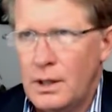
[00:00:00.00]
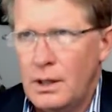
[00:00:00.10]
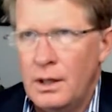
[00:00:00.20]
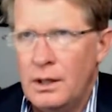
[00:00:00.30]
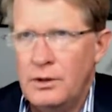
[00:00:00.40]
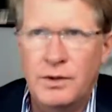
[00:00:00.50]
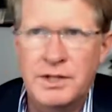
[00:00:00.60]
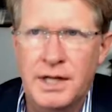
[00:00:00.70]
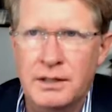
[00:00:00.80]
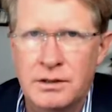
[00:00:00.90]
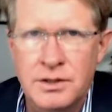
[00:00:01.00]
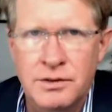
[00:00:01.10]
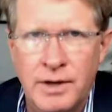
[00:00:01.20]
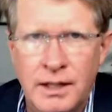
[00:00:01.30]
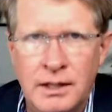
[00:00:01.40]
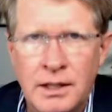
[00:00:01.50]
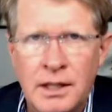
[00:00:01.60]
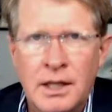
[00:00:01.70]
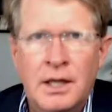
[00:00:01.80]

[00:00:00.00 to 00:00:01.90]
You can reach out to us directly.